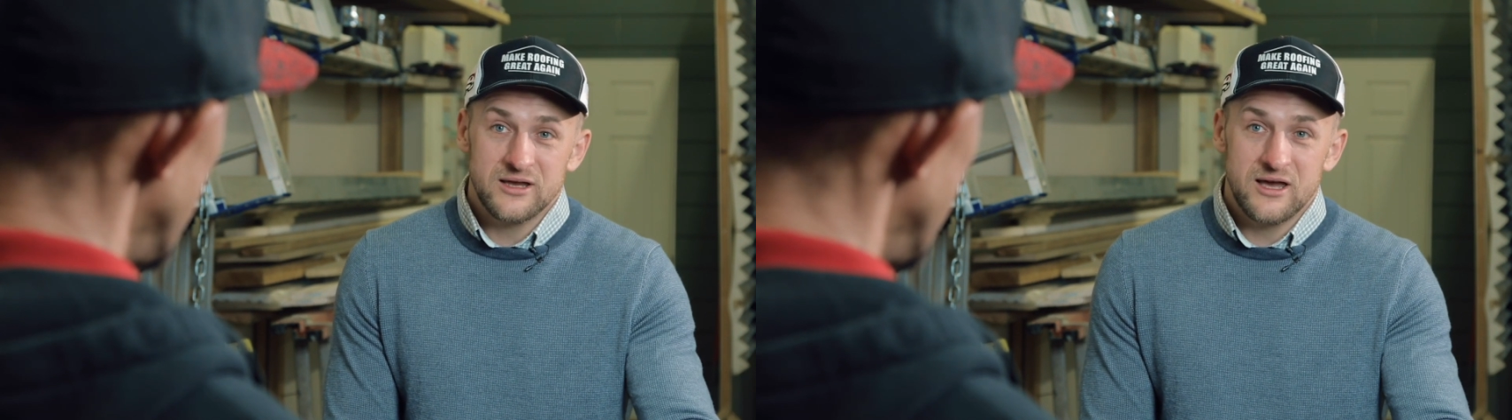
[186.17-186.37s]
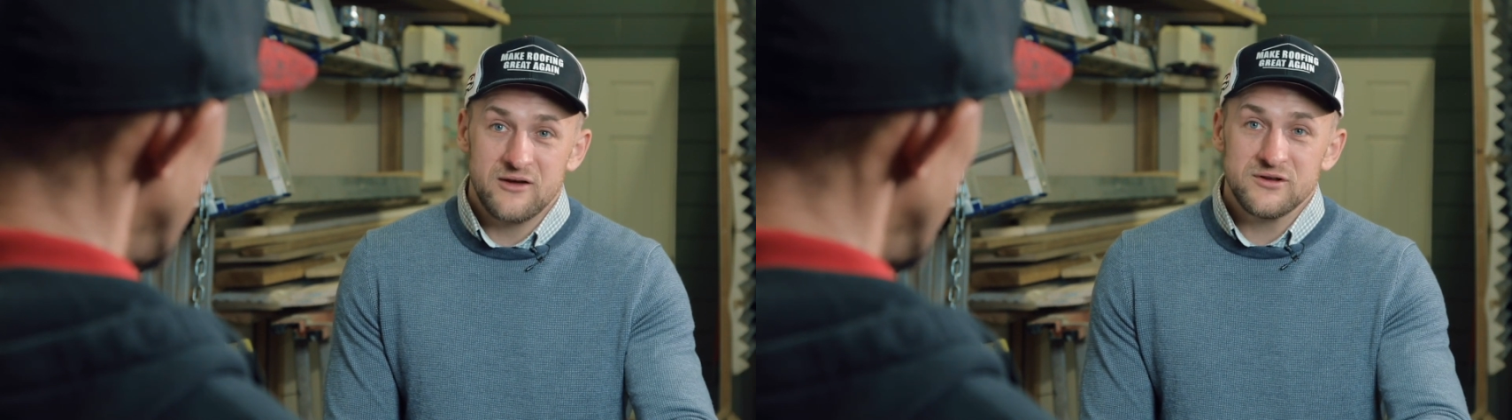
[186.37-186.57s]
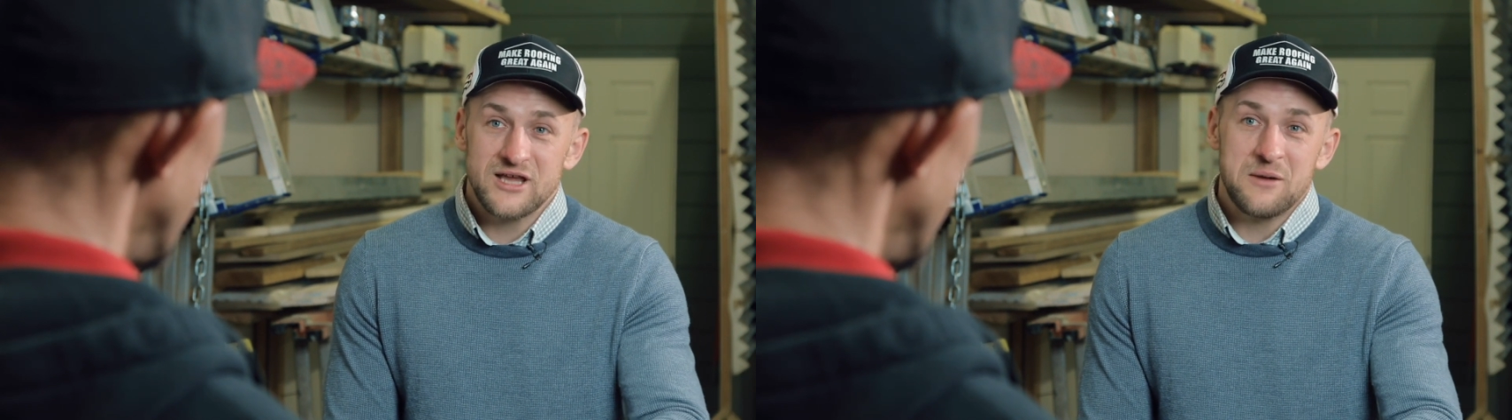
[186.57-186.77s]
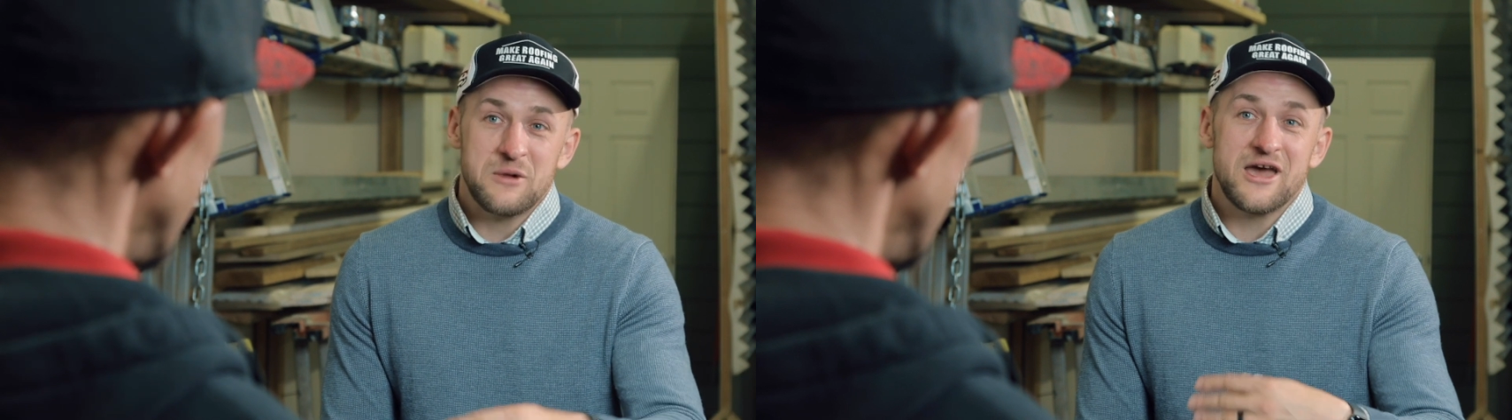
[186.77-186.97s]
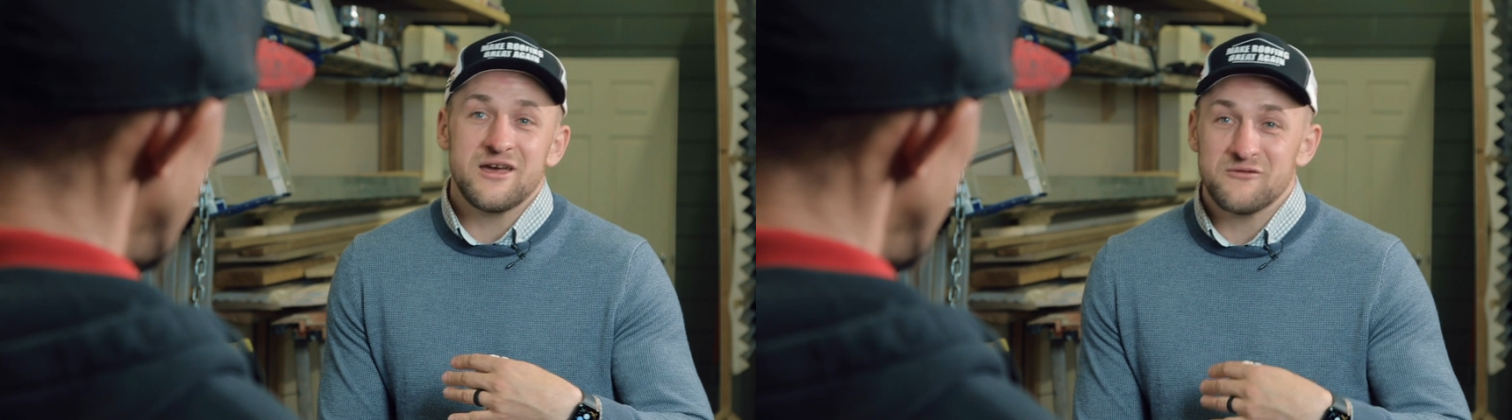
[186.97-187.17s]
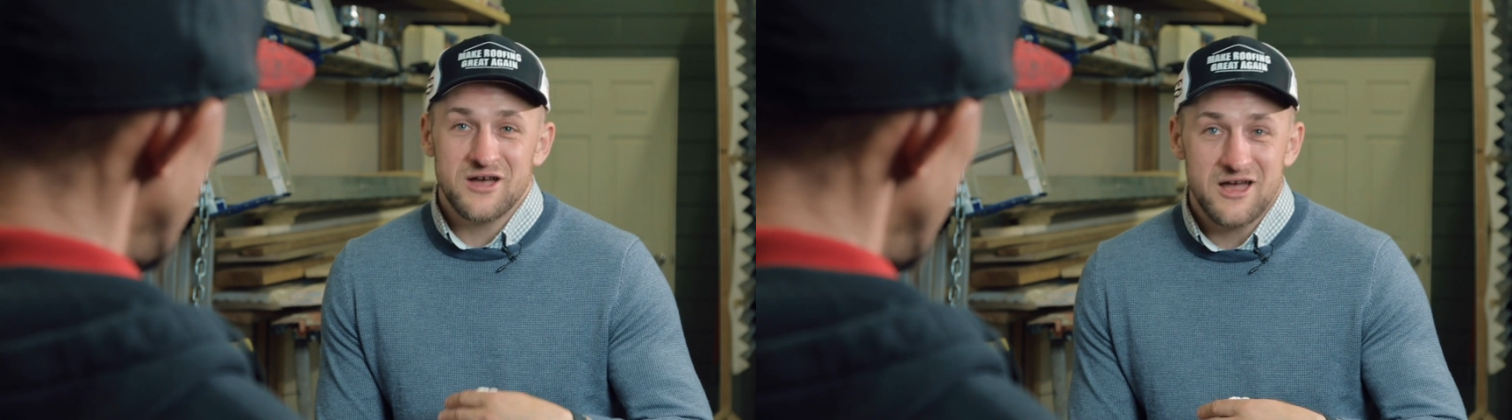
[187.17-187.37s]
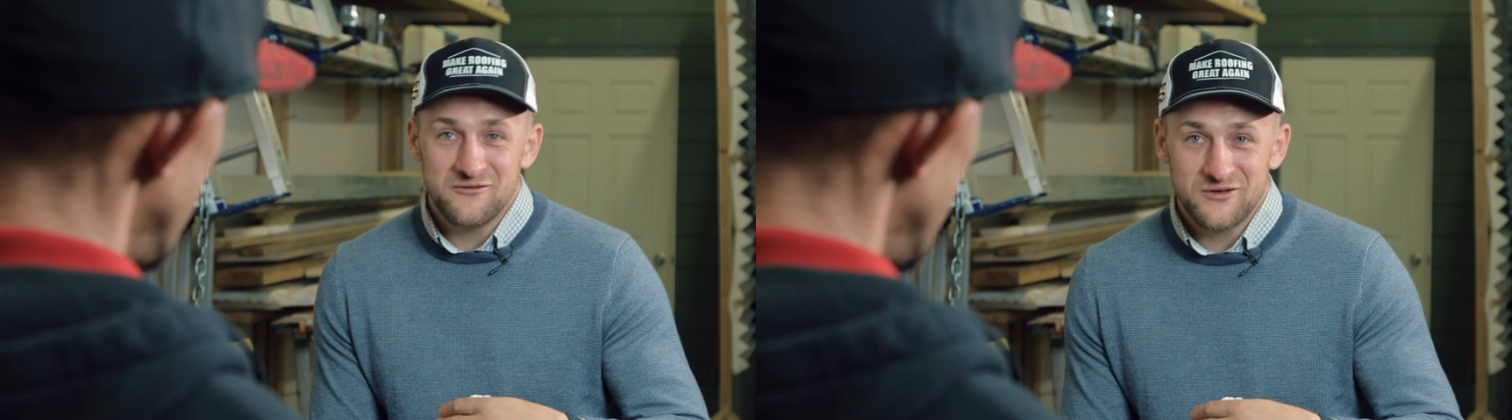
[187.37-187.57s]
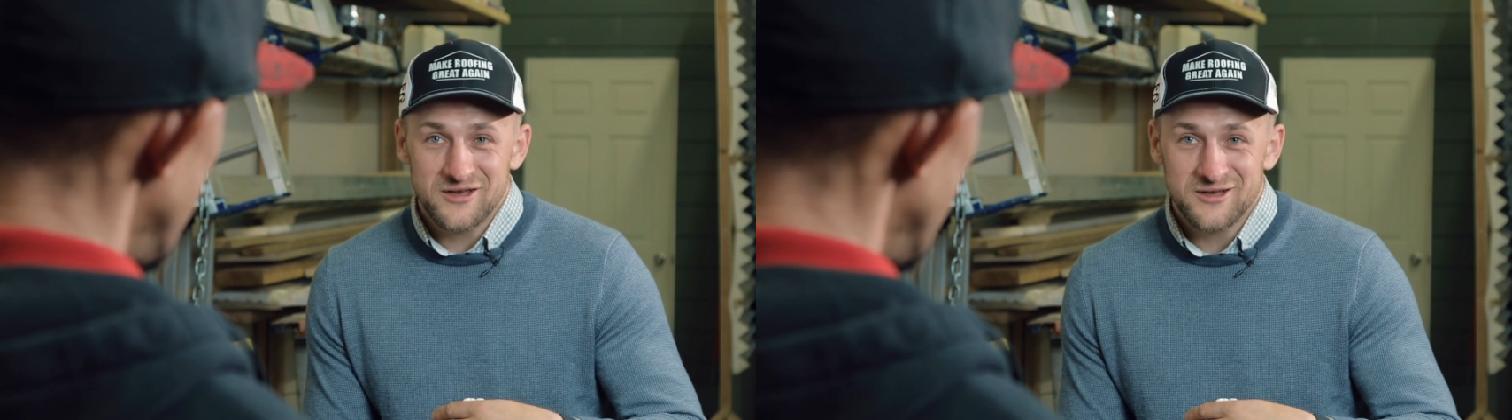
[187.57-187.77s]
Like every time I have a
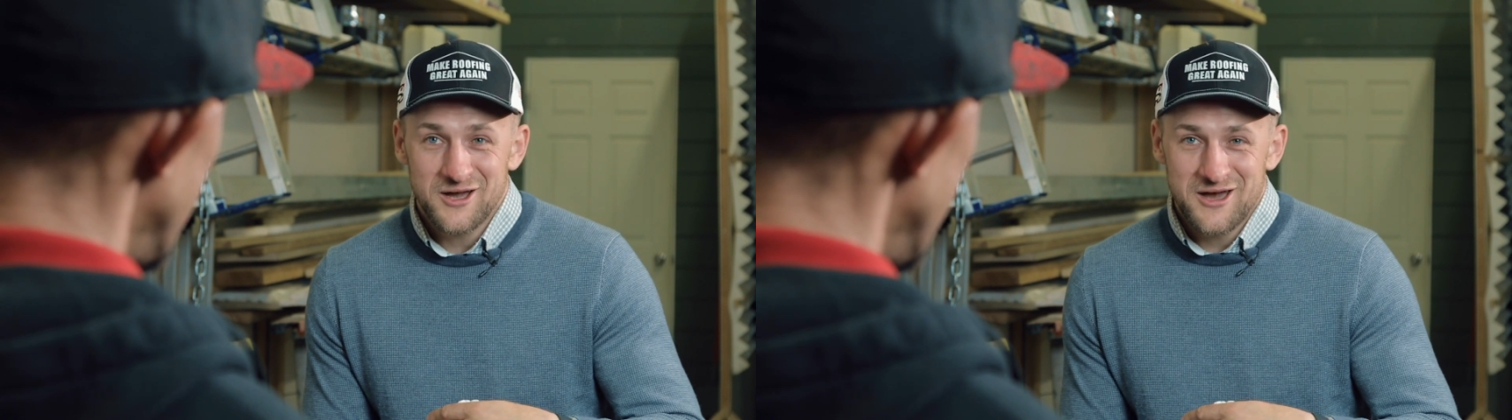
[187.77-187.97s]
conflict